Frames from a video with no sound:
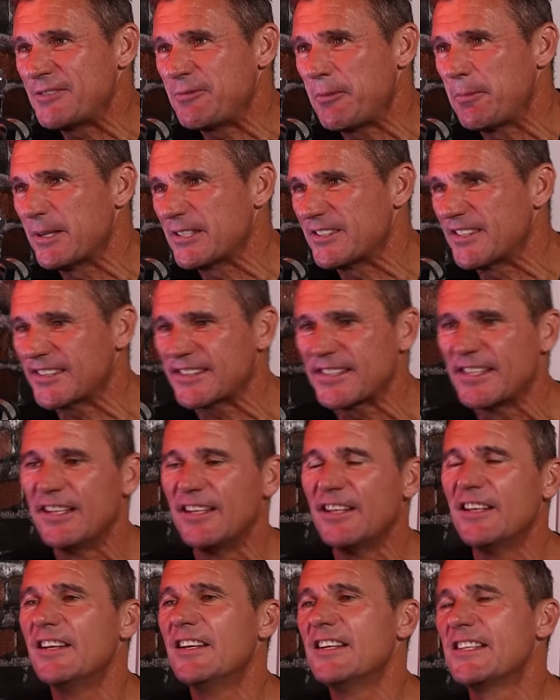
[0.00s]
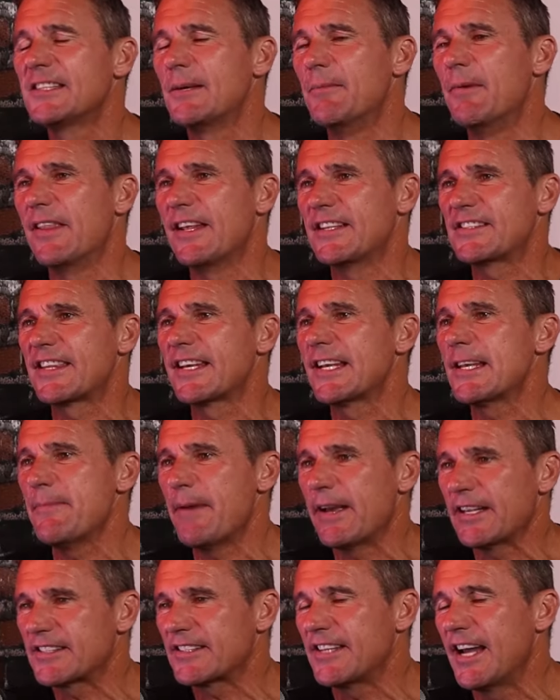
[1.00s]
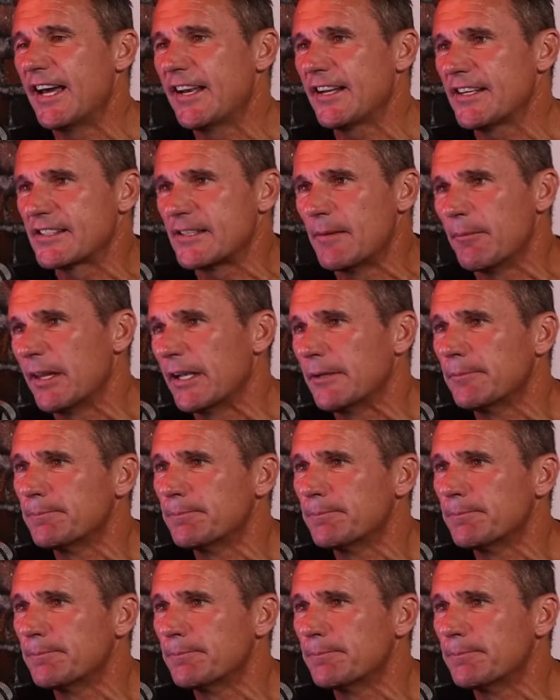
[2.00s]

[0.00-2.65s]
business, someone that's thinking about starting something?